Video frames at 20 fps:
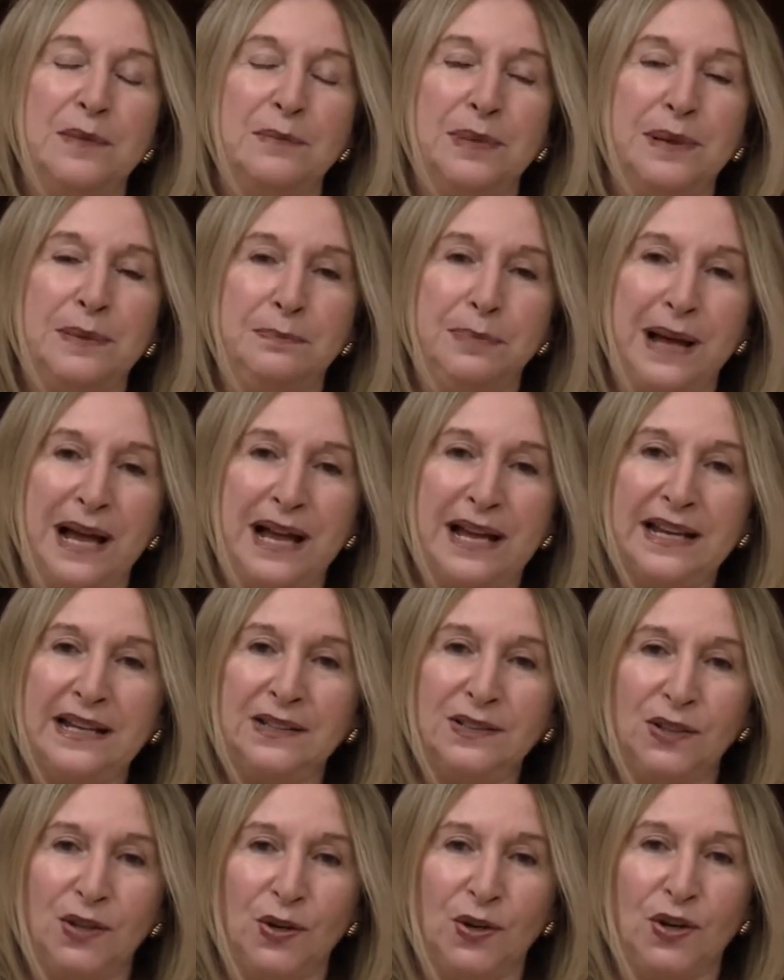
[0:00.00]
But by
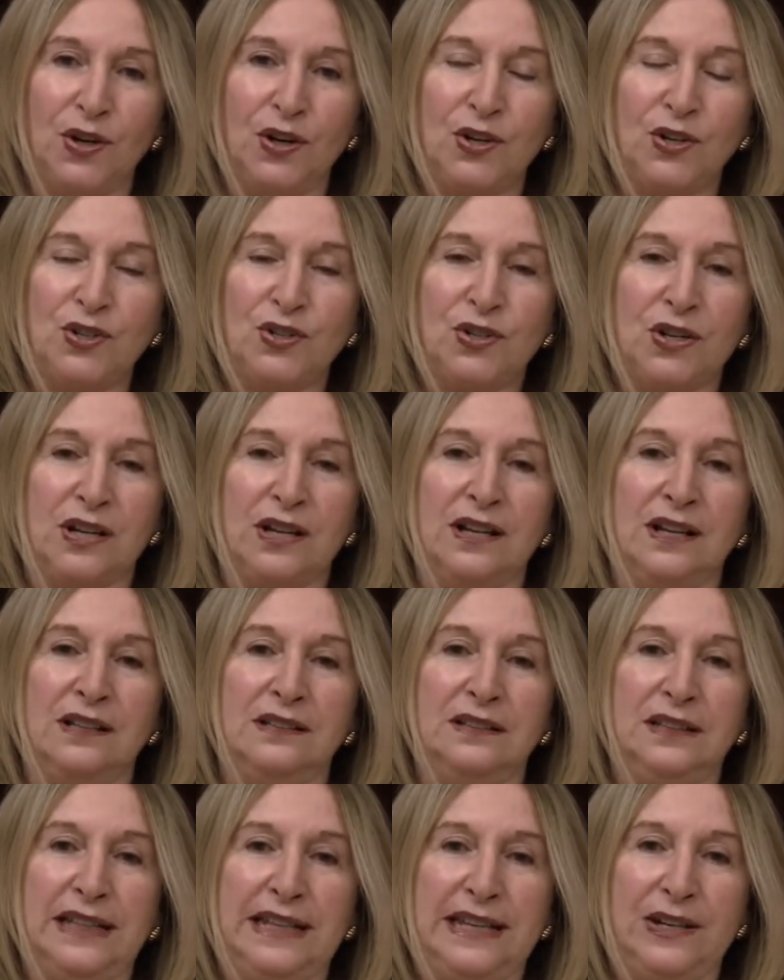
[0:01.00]
and large,
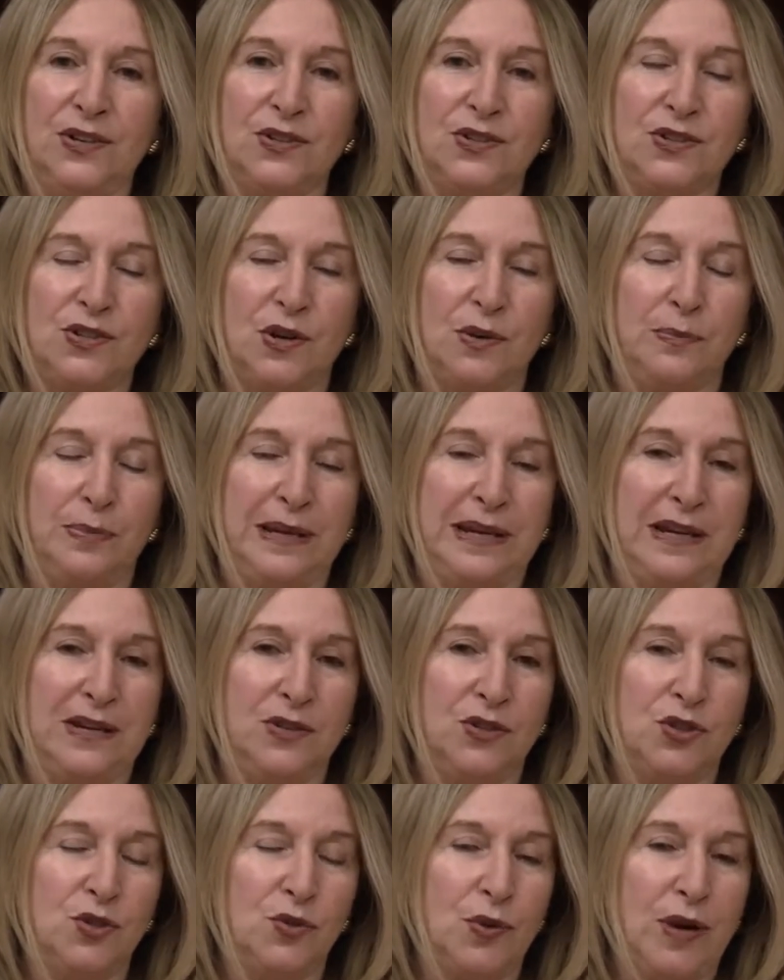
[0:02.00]
leaders are
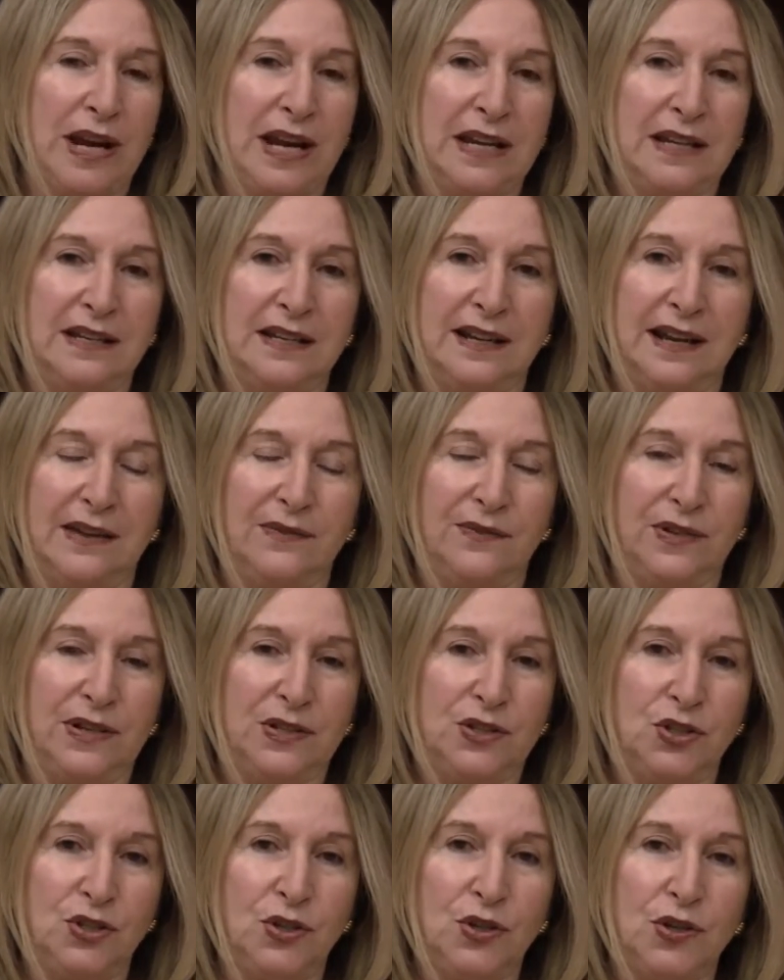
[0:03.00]
being trained at every
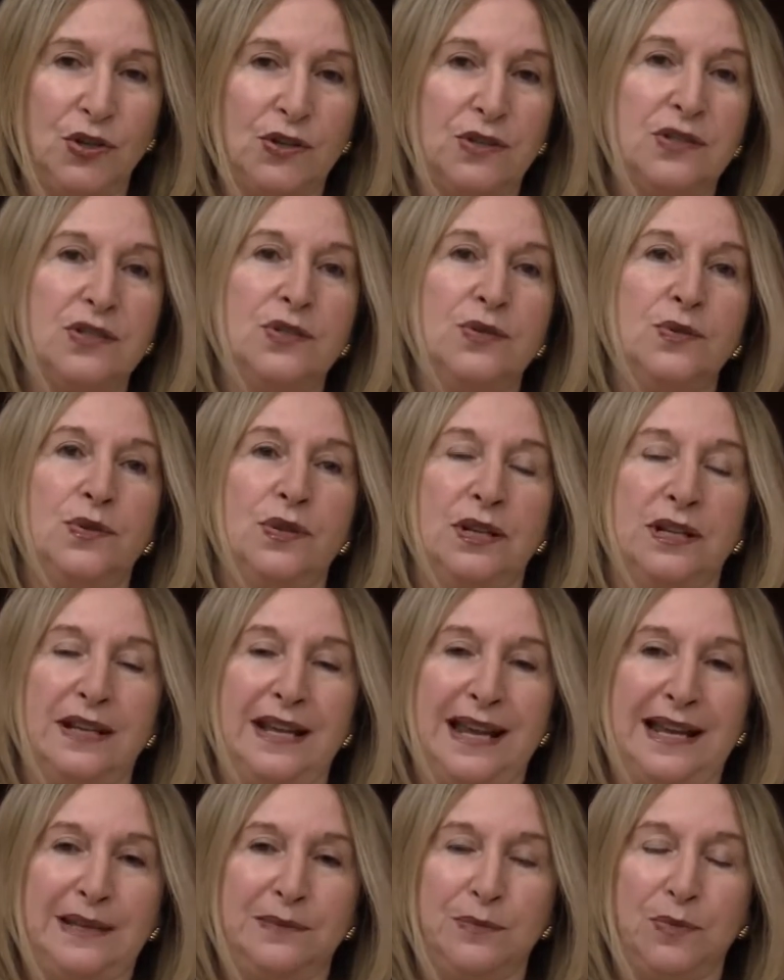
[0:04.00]
turn to
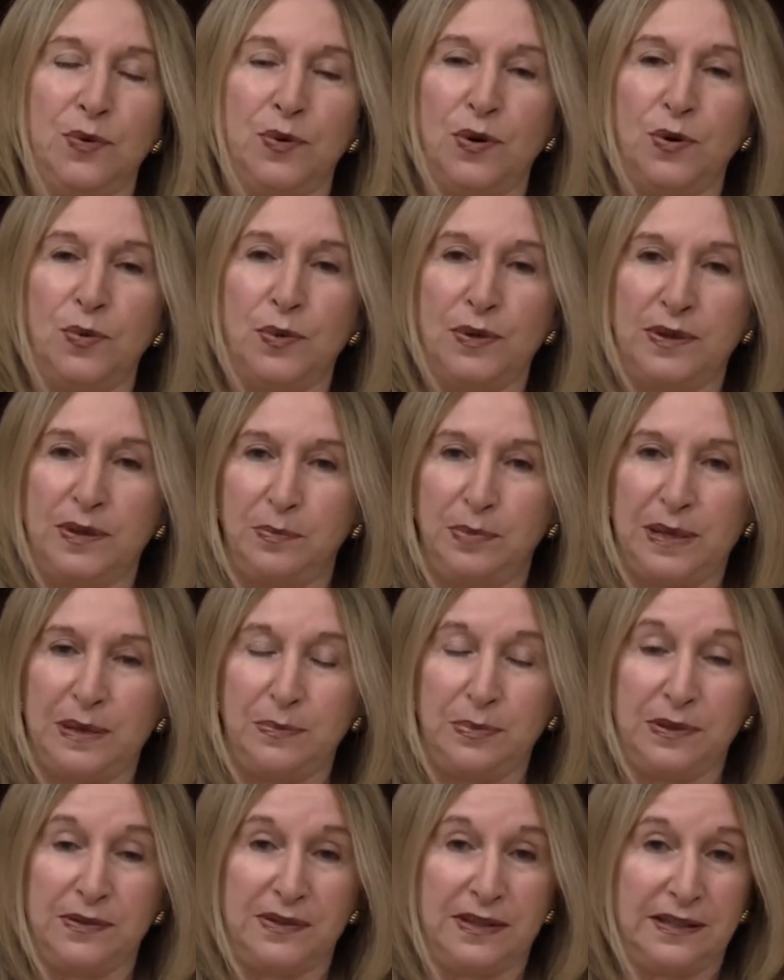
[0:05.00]
connect more with the
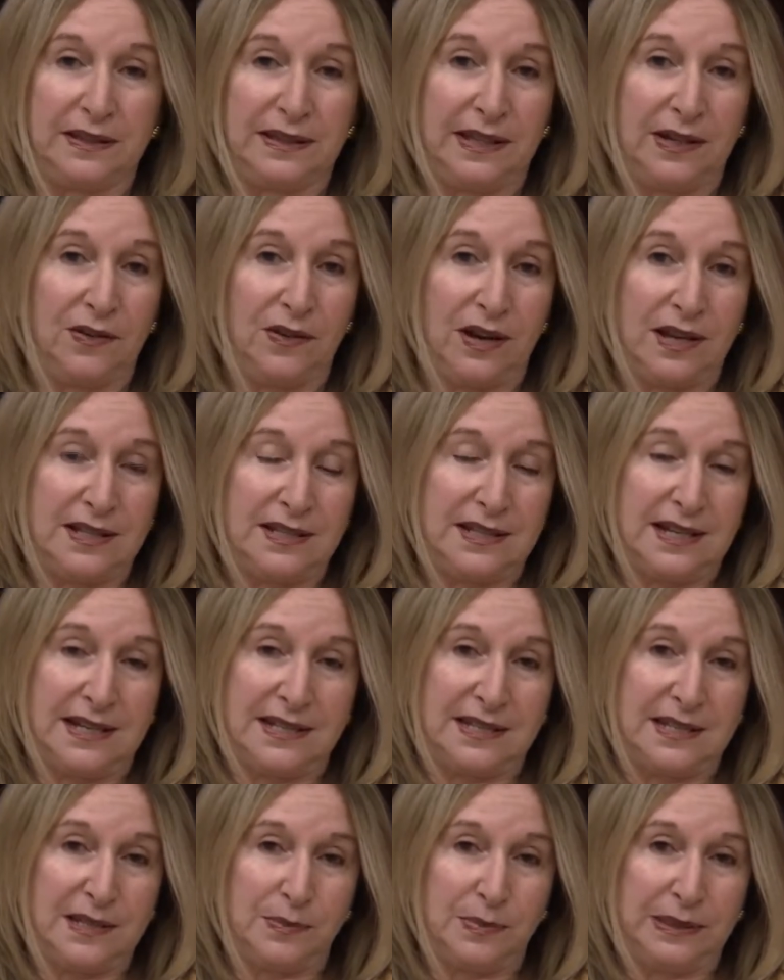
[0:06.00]
people that they're
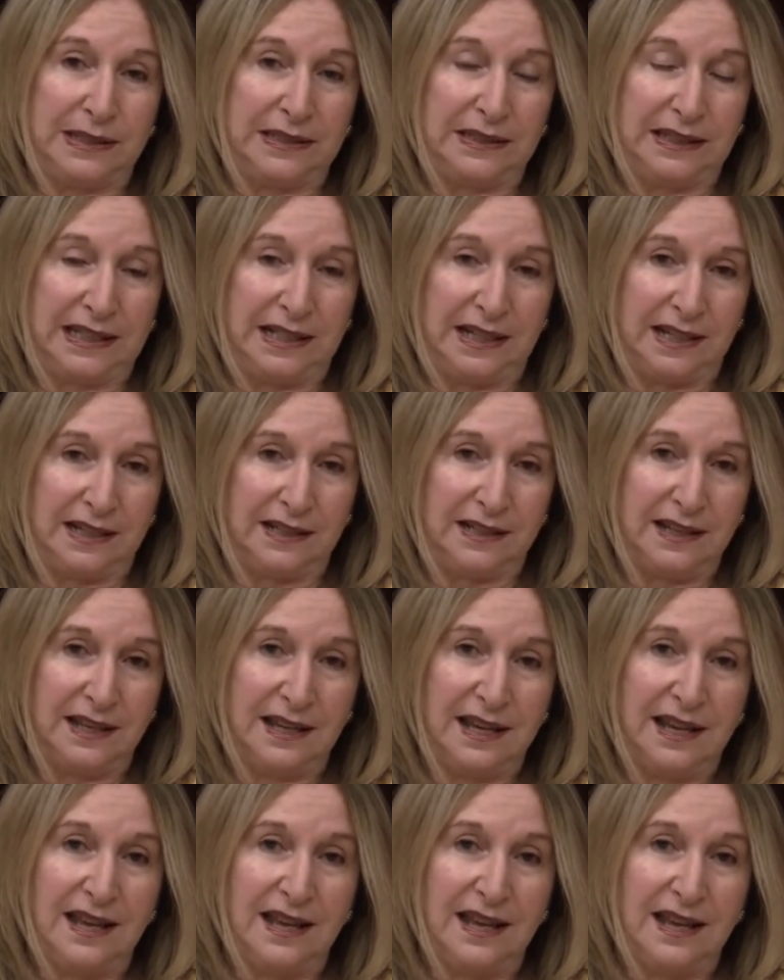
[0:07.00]
ostensibly leading.